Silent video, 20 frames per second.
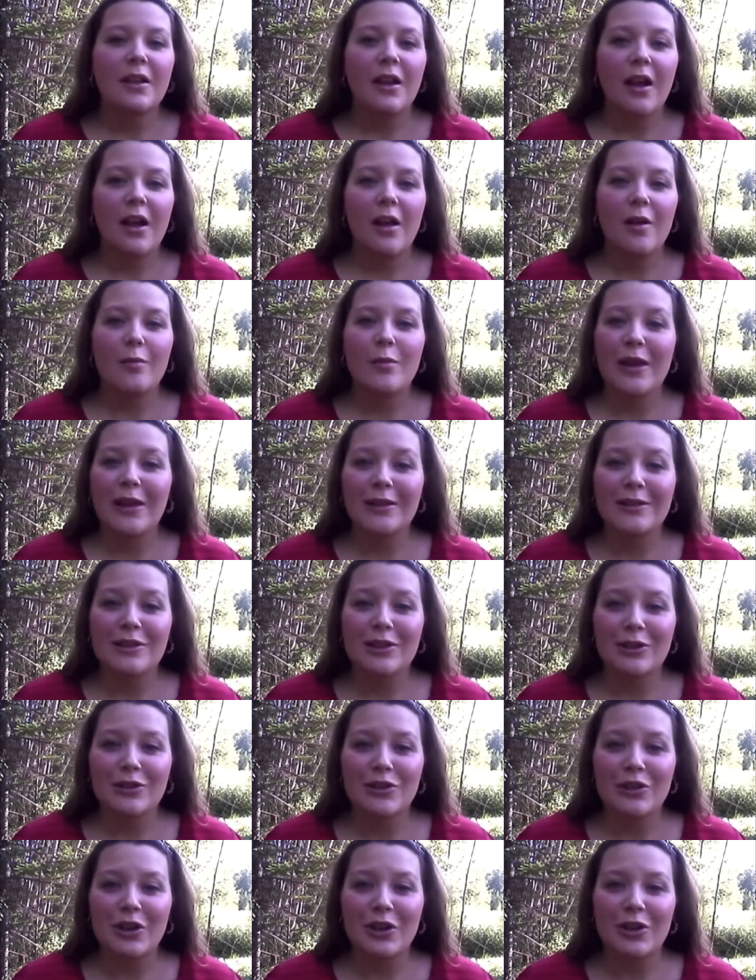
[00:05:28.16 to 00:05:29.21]
My
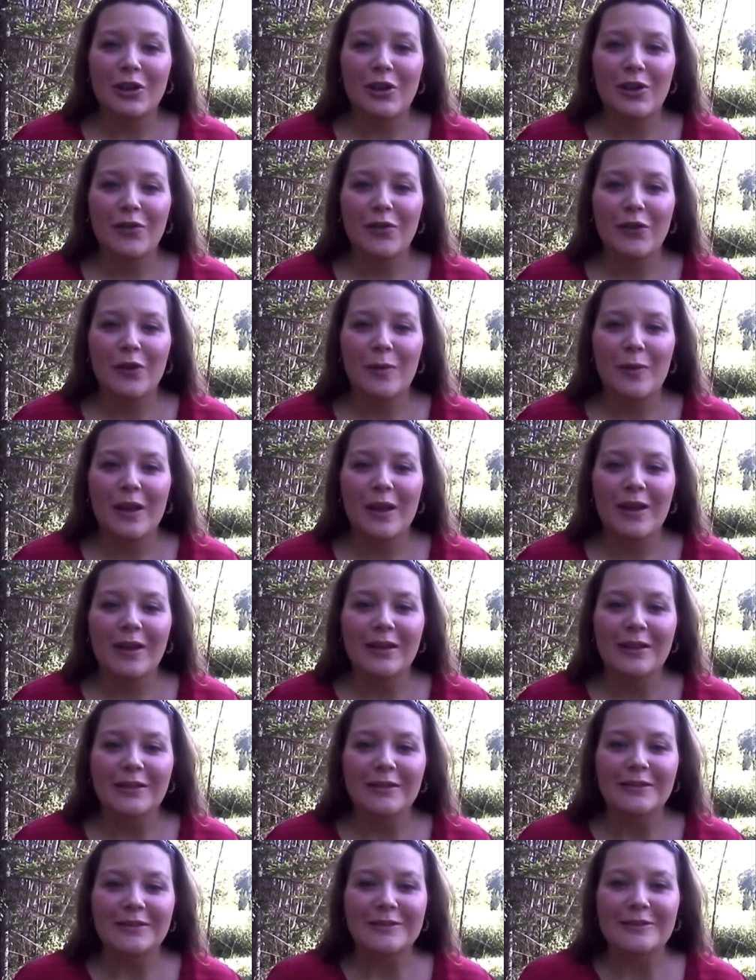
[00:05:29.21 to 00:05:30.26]
children are looking for me.
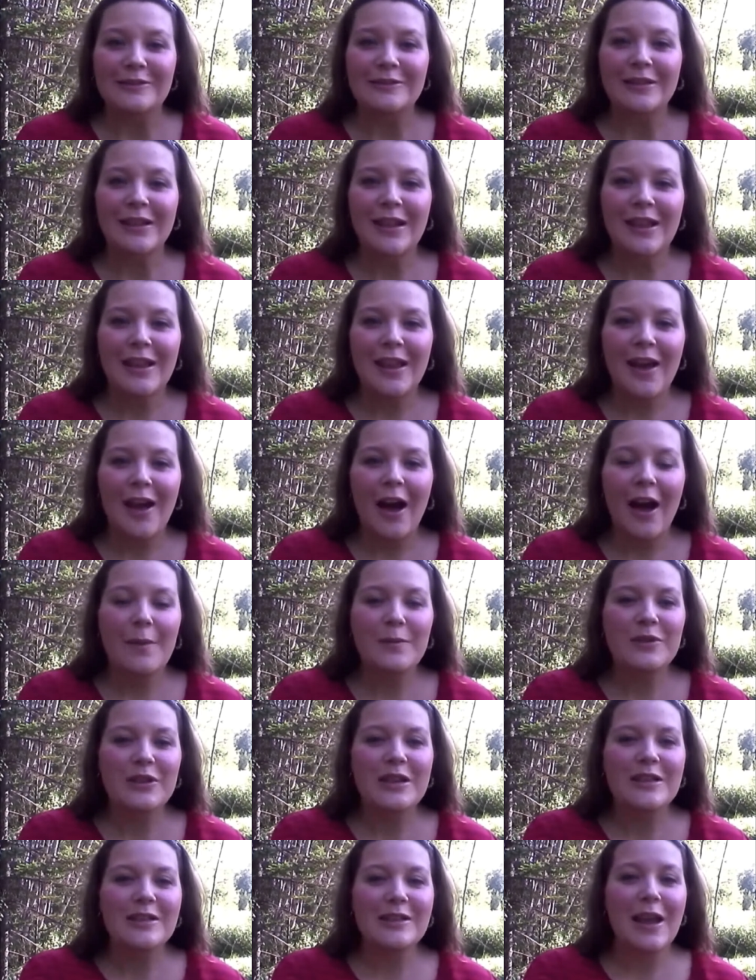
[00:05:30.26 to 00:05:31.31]
I'm
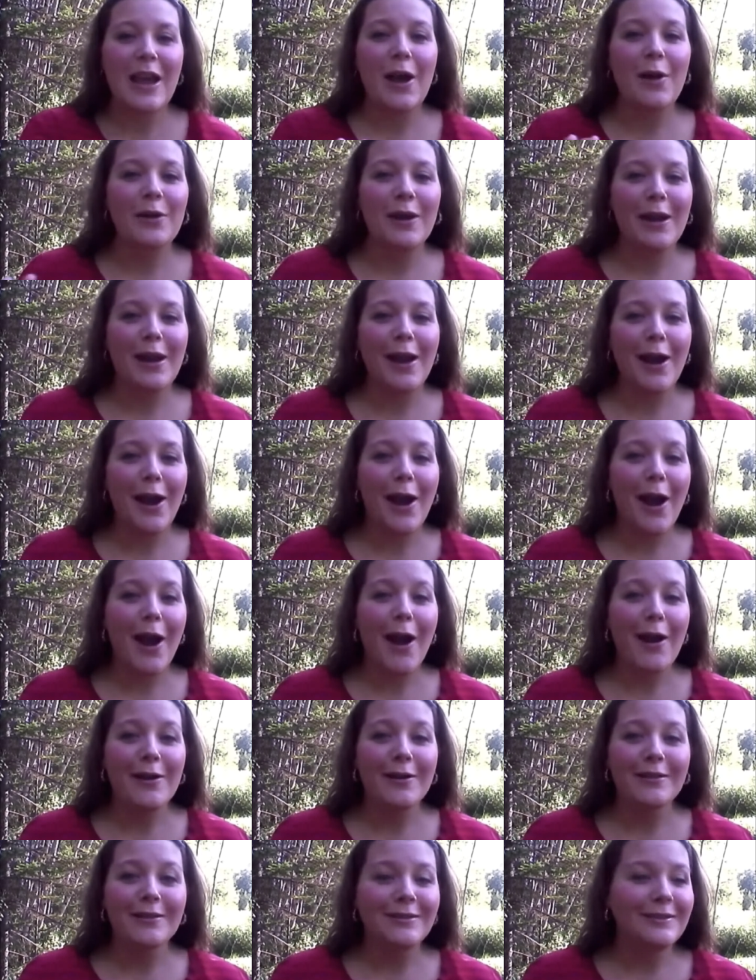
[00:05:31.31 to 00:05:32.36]
just down
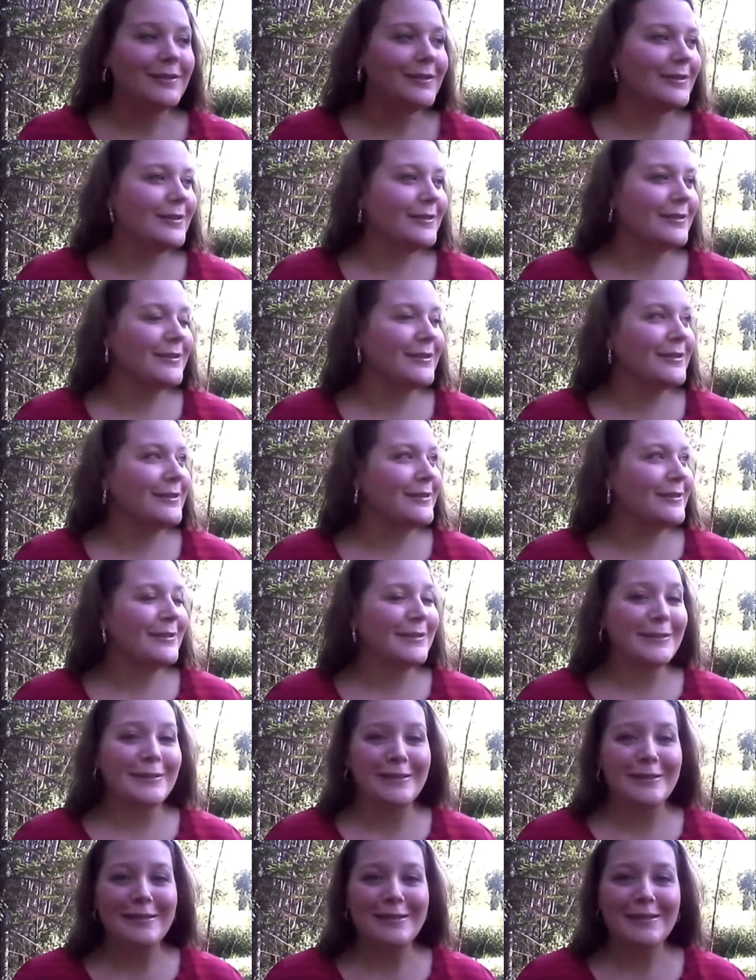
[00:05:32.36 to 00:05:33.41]
here.
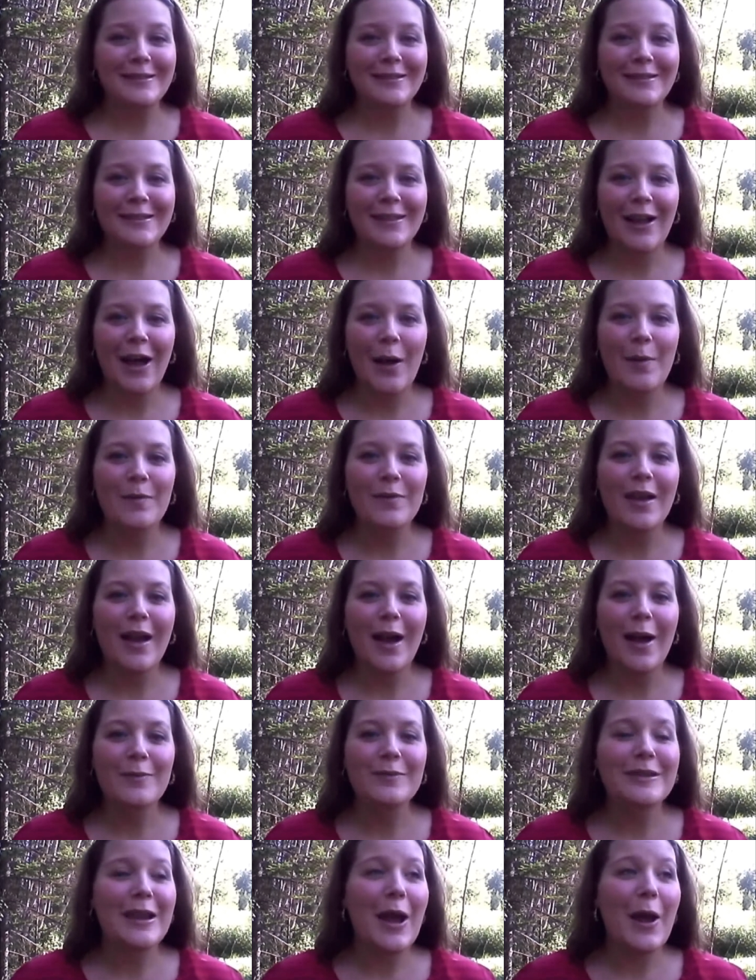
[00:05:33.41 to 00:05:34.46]
I'm
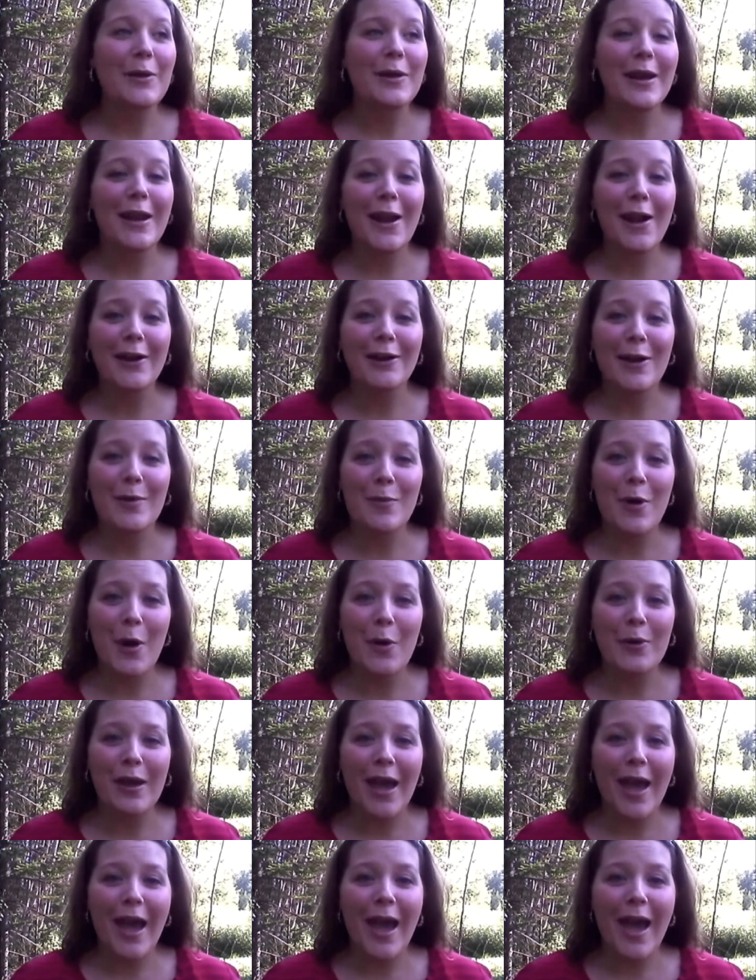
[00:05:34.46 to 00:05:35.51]
down here and I'm
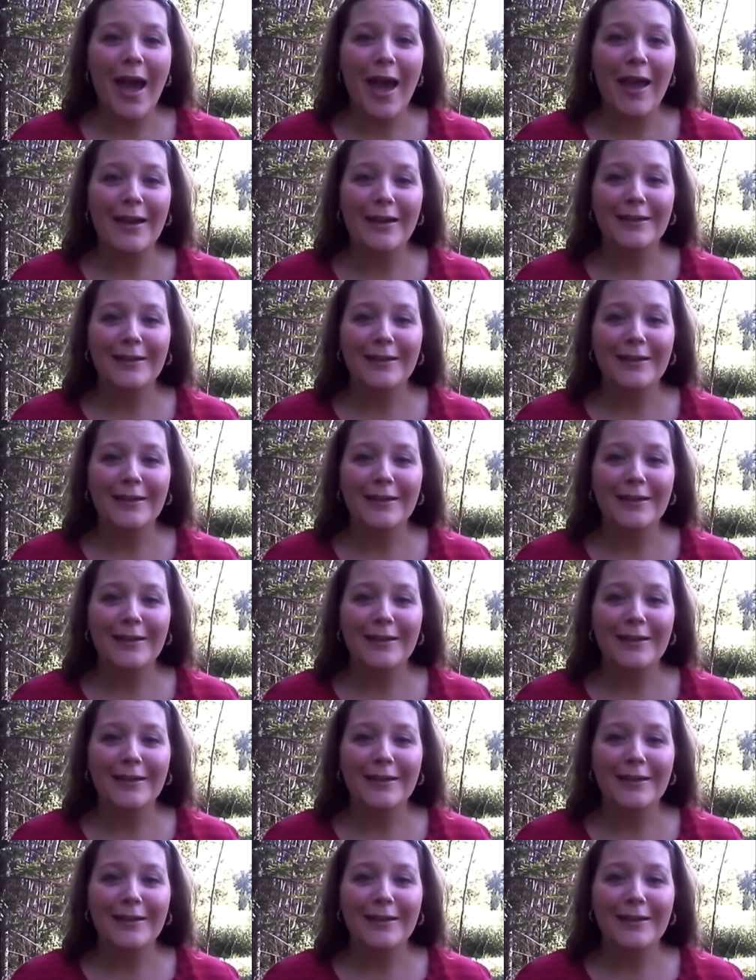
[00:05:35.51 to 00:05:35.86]
okay.